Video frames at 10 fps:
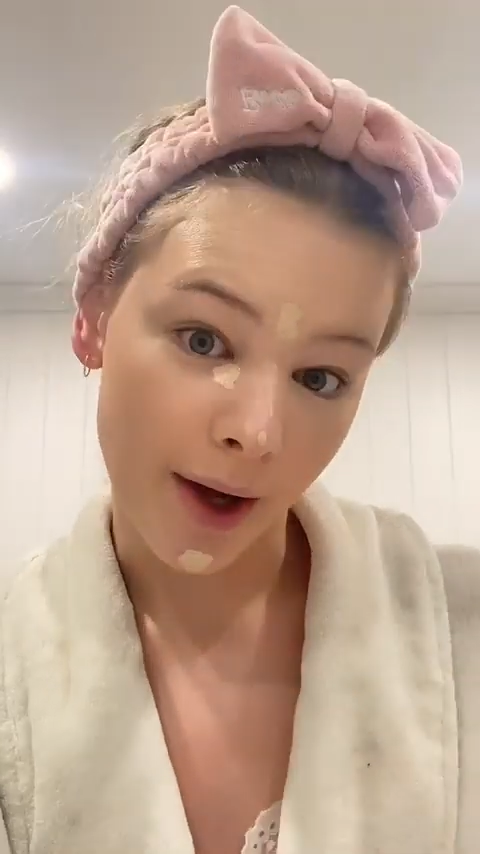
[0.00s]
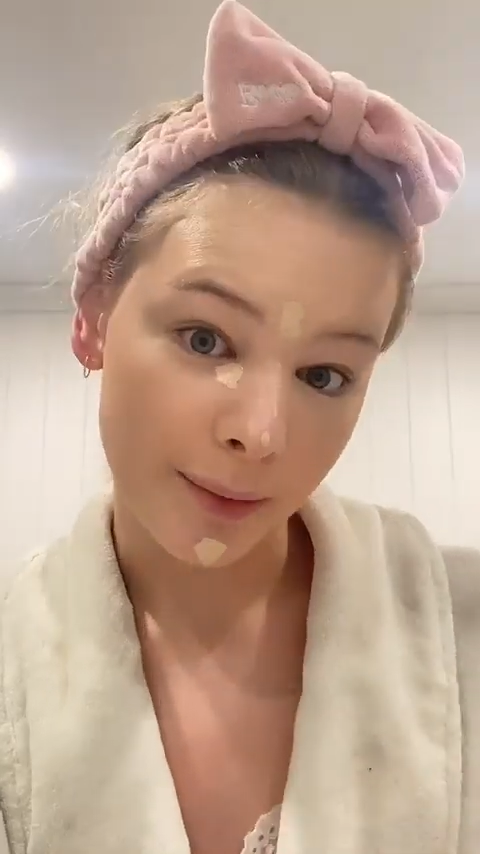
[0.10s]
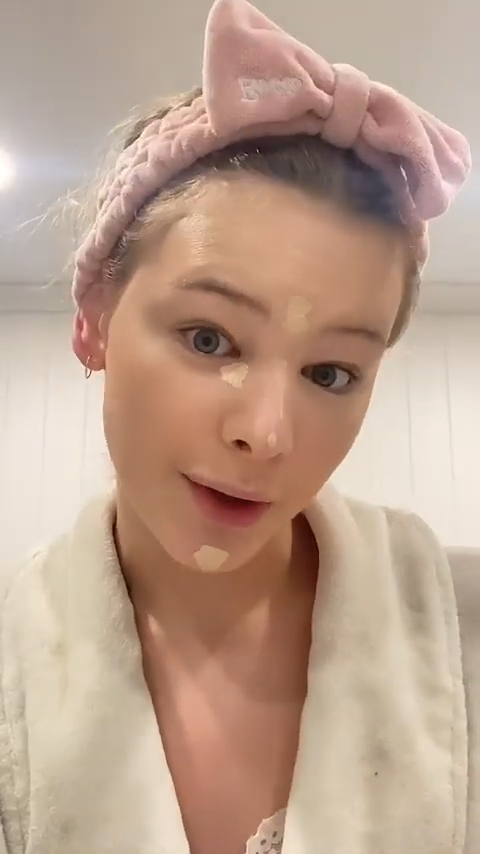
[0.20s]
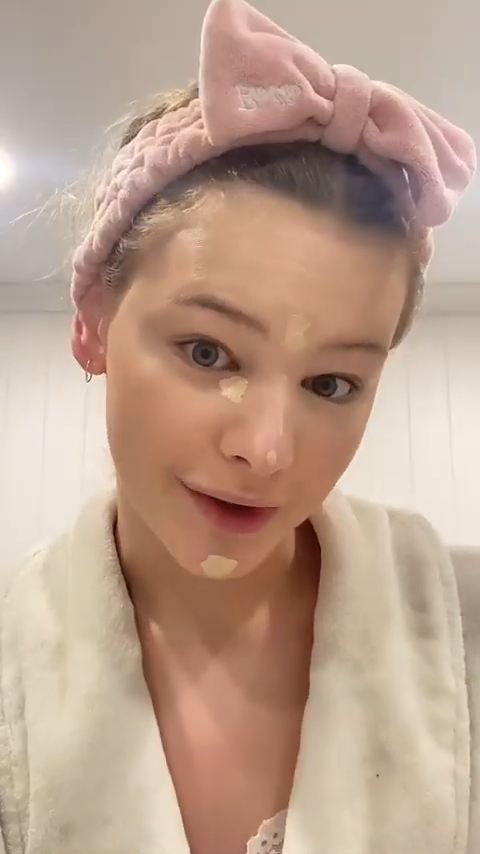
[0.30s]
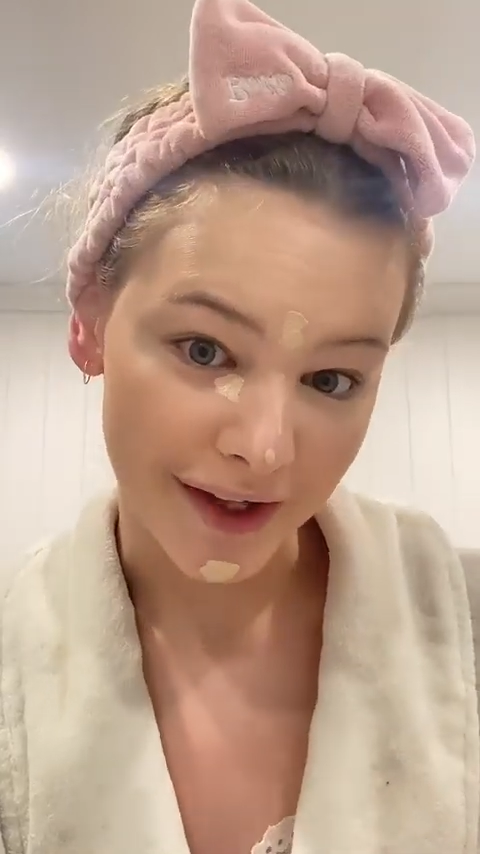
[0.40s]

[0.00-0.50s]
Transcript: up, you could